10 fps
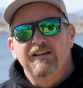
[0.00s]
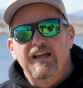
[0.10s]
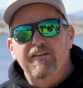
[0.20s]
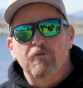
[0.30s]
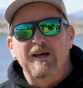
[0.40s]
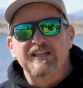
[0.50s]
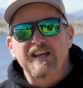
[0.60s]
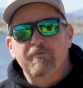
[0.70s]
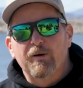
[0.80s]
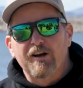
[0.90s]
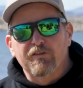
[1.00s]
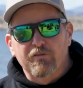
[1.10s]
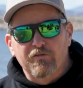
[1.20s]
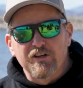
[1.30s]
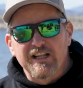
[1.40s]
Hey everybody, Dave Brown here
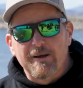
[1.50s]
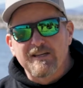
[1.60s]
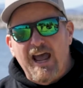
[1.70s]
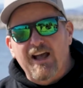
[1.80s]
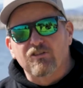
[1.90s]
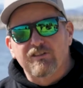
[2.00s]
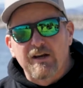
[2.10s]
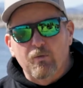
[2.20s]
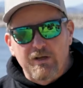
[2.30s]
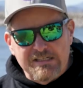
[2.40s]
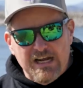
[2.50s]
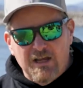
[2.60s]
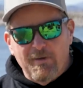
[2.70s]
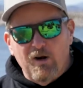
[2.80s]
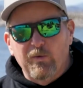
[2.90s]
from FishLab Tackle. Today we're going to
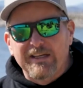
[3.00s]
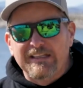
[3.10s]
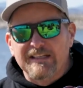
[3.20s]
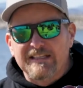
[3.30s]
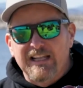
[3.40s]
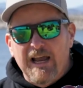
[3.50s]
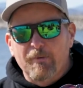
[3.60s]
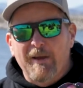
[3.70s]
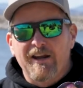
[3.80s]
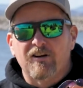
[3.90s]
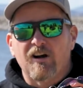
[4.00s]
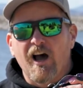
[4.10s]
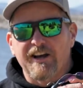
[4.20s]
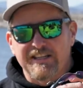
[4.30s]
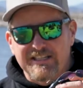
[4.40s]
talk about rigging the Slamamander
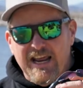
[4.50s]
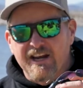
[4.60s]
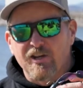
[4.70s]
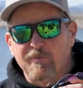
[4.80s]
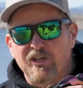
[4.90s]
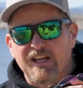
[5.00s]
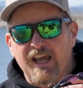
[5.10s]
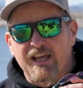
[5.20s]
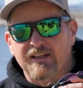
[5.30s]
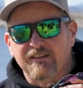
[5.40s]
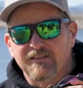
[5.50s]
on a stand-up jig head.